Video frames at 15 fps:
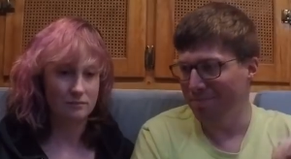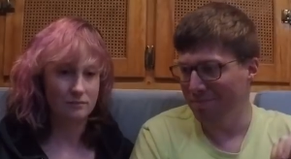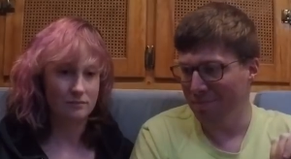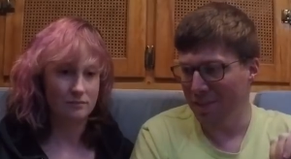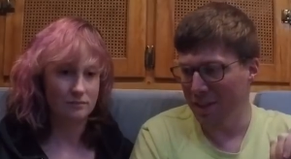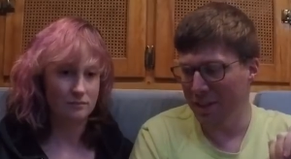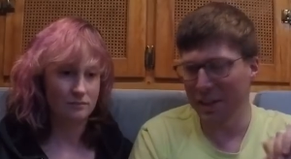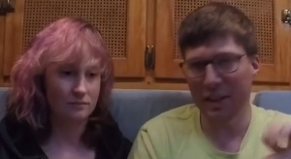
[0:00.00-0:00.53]

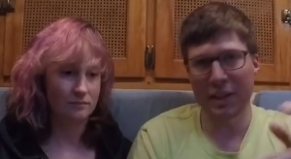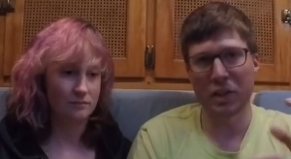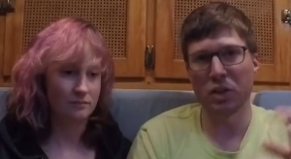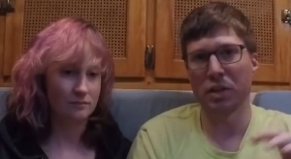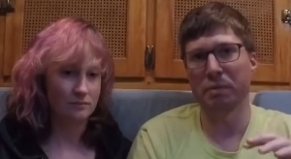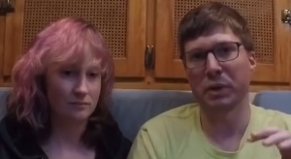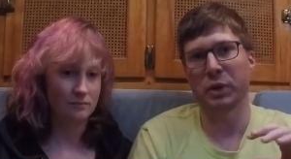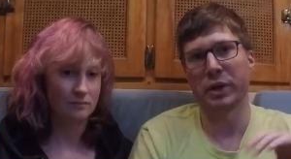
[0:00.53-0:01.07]
Speaker 1: an illegal
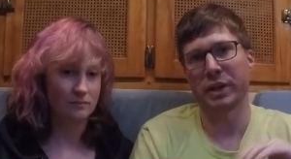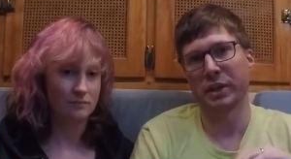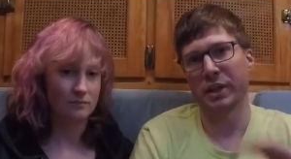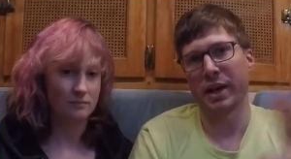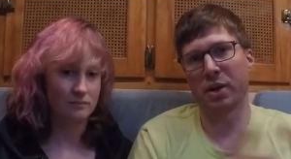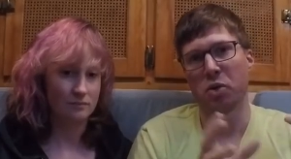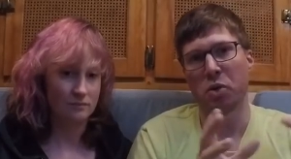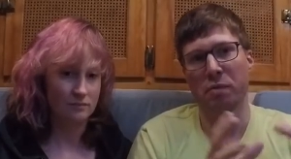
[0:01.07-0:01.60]
immigrant and
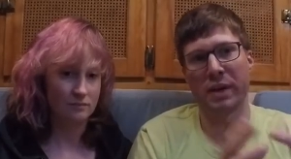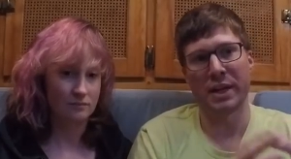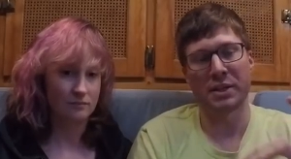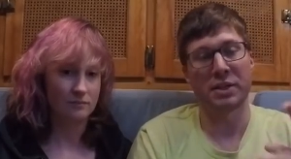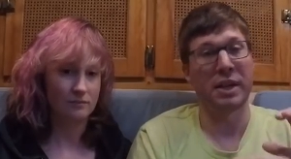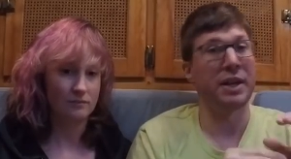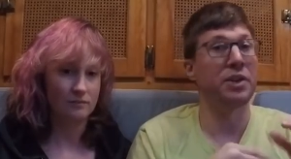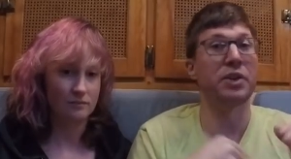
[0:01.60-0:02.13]
that whole
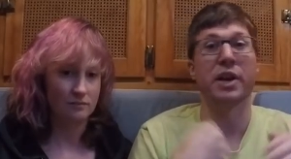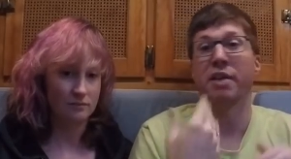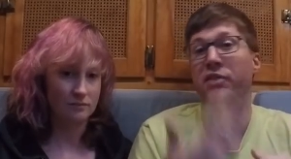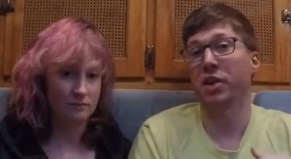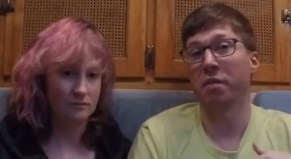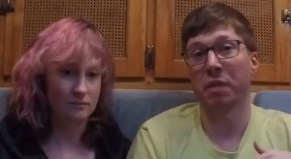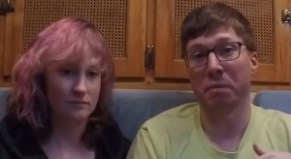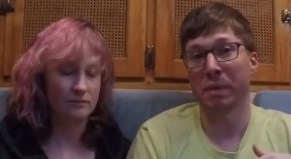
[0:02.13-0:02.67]
mess, and you're never
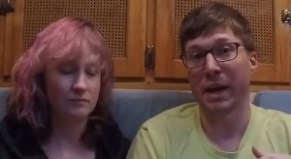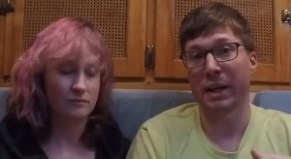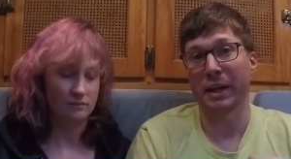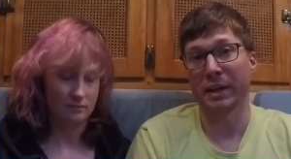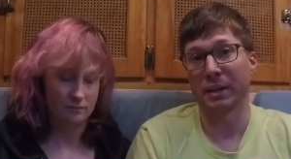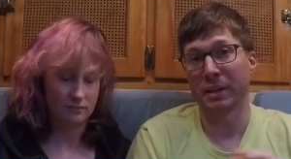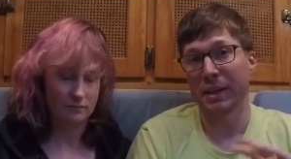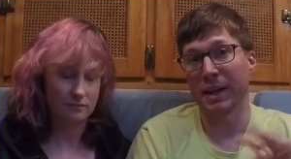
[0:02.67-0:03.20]
coming back
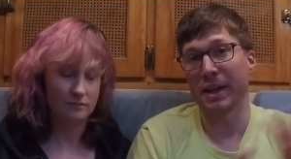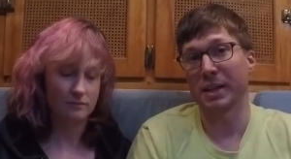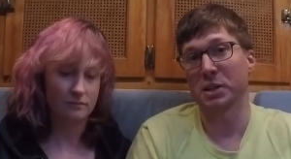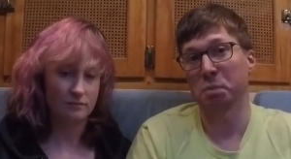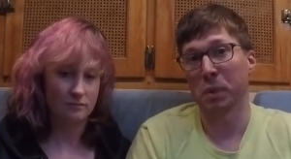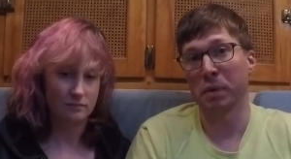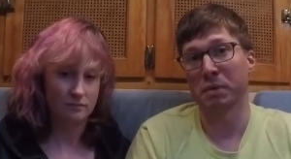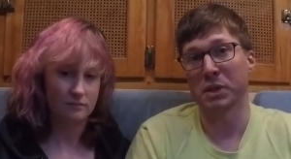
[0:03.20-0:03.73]
in. That's
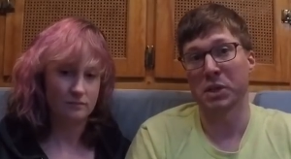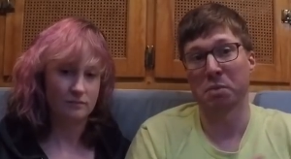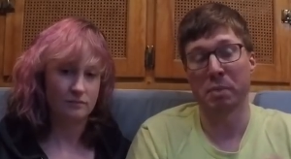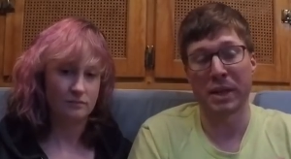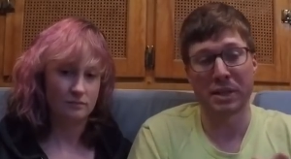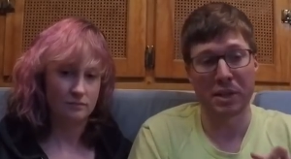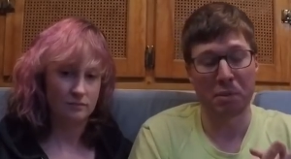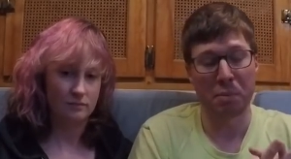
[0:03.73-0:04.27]
pretty much the
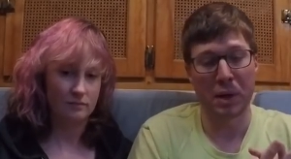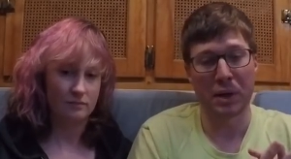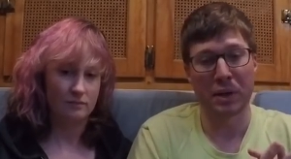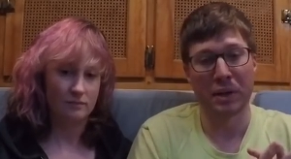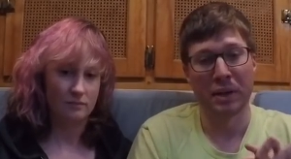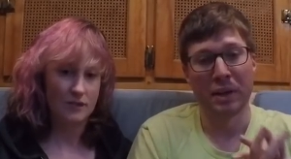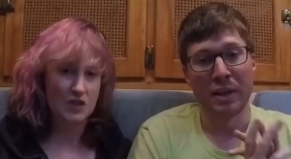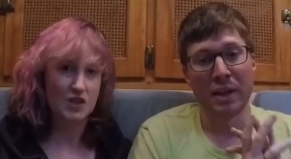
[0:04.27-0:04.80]
basic part.
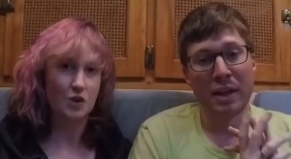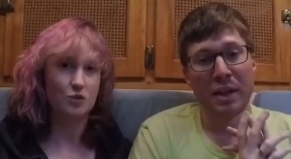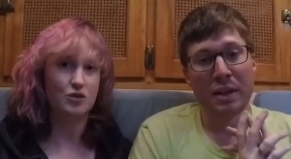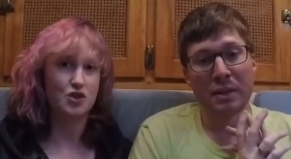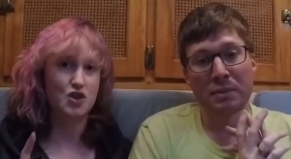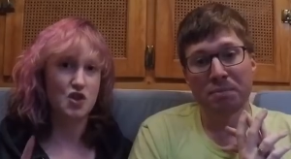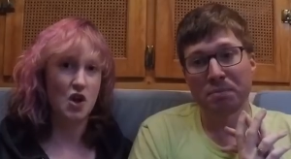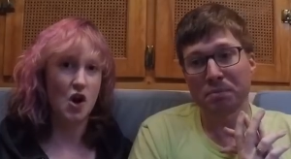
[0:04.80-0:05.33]
Speaker 2: So
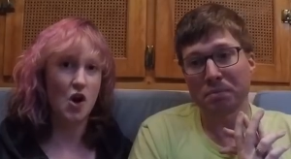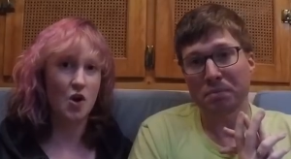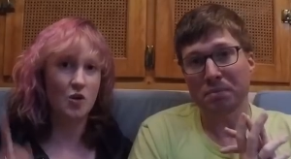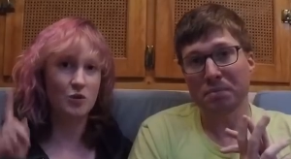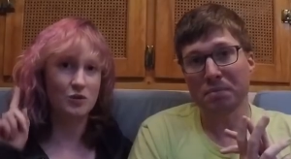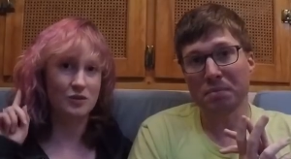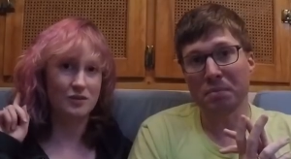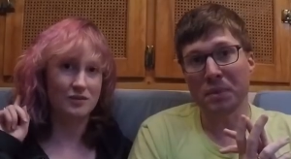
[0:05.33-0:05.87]

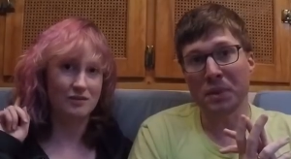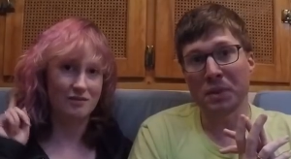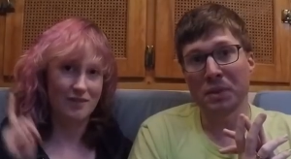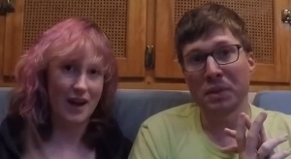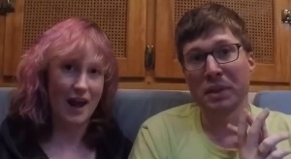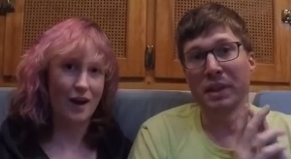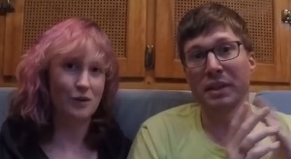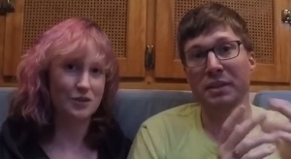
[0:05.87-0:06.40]
don't
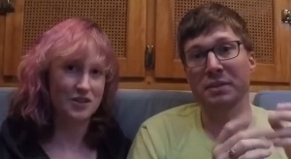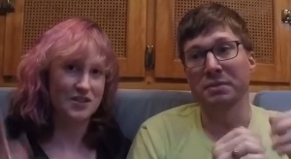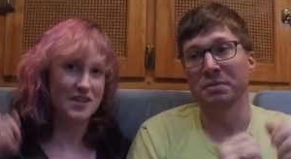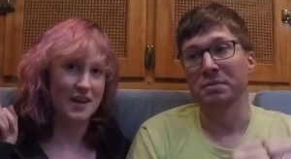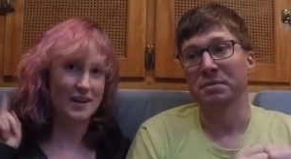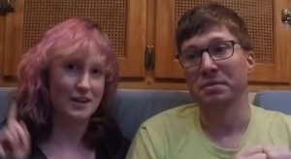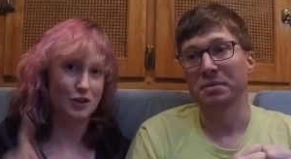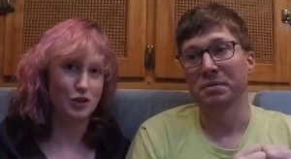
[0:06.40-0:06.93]

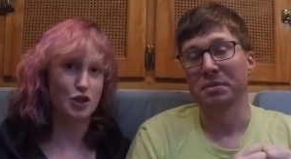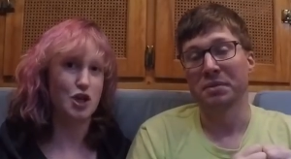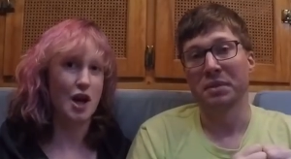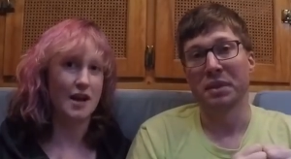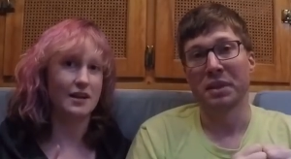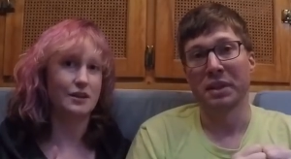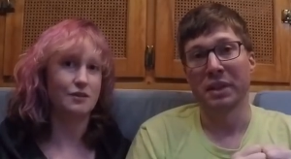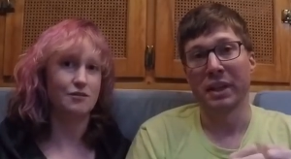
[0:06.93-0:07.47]
outstay your
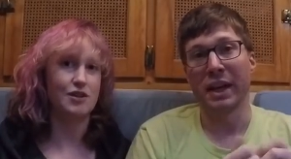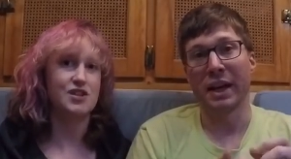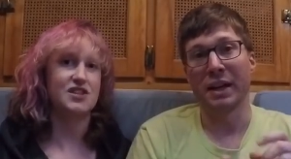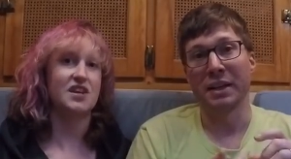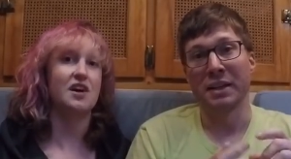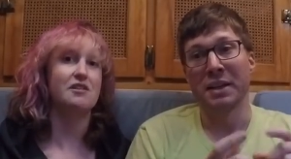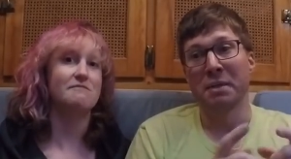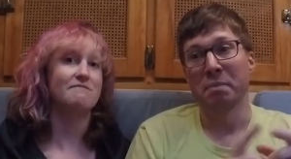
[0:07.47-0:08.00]
Schengen
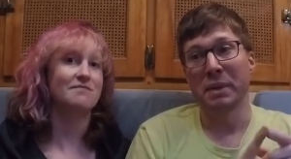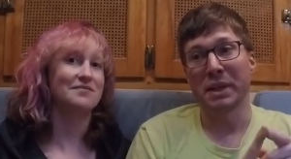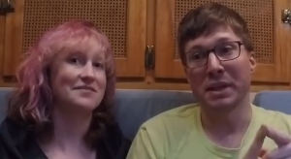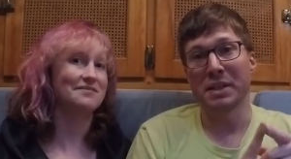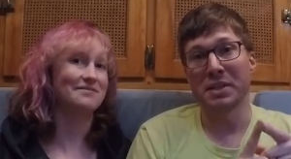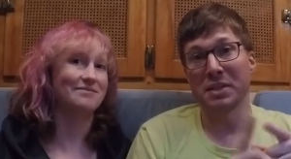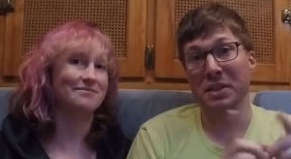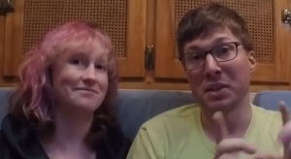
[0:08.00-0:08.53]
Speaker 1: visa.
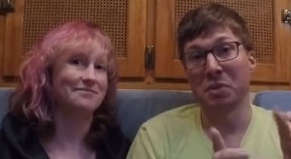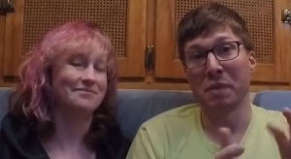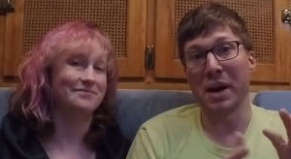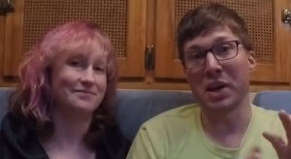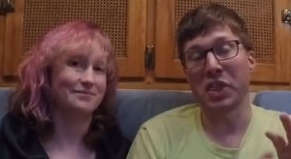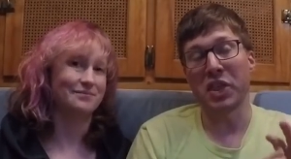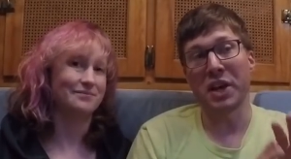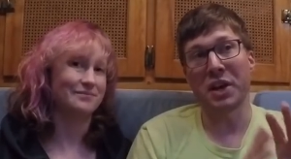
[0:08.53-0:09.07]
Because you
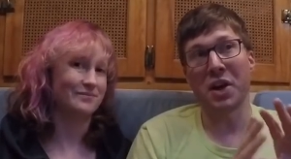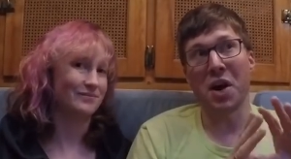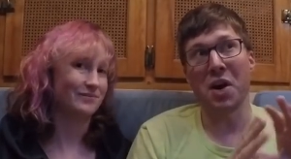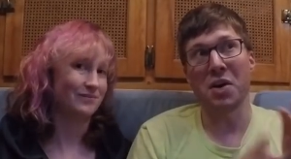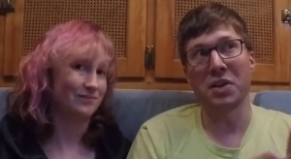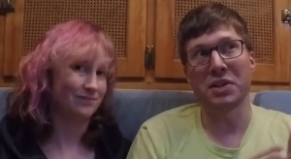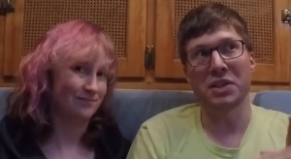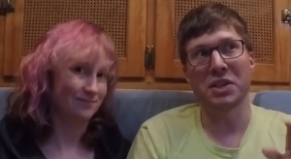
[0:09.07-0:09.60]
might think,
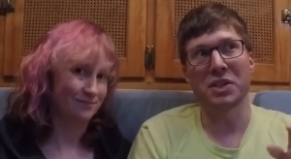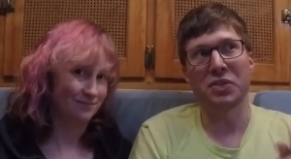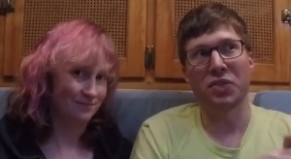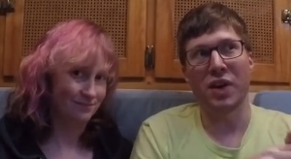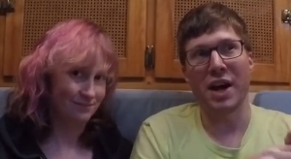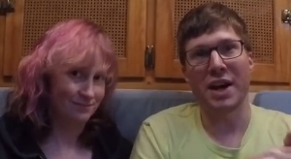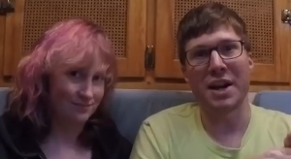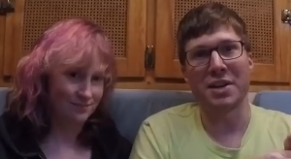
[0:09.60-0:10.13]
oh, this is
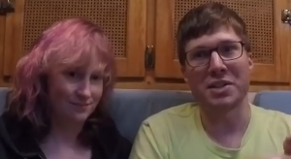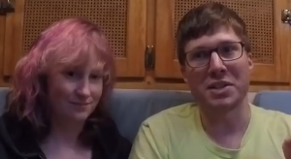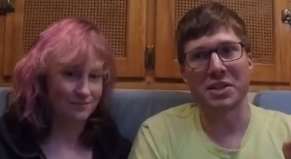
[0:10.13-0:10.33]
fine, I'll just